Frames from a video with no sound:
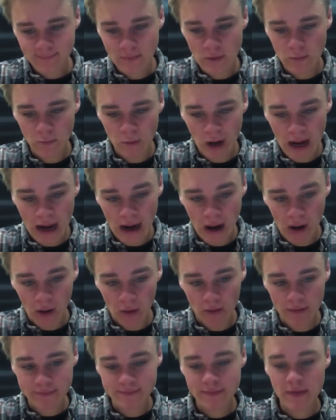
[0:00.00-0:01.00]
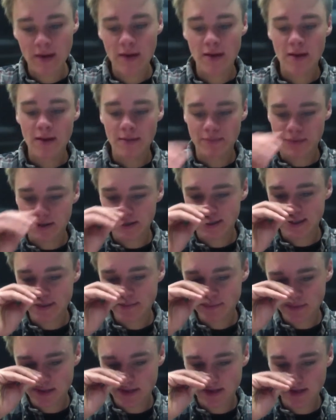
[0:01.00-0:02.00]
Wow.
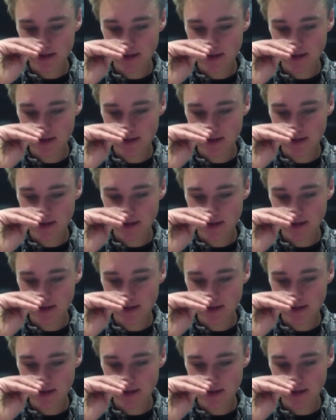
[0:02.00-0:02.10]
Prism